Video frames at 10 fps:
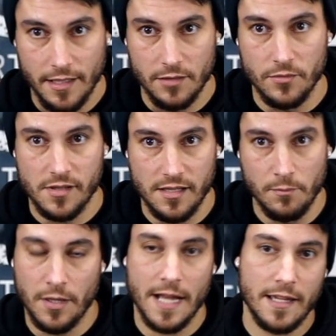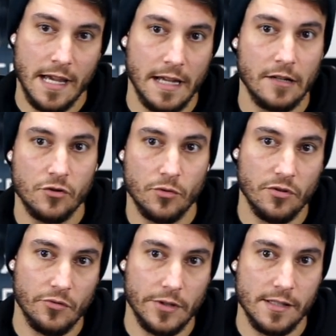and it was the Black Cat Air Jordan
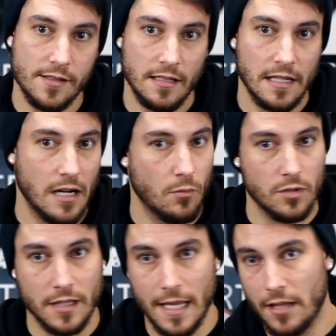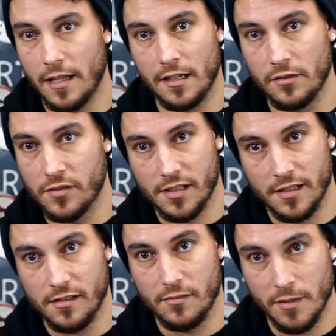3s, and I wore the hell out of those
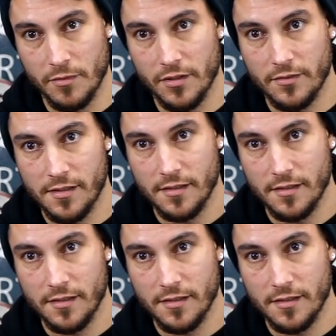things. You remember those?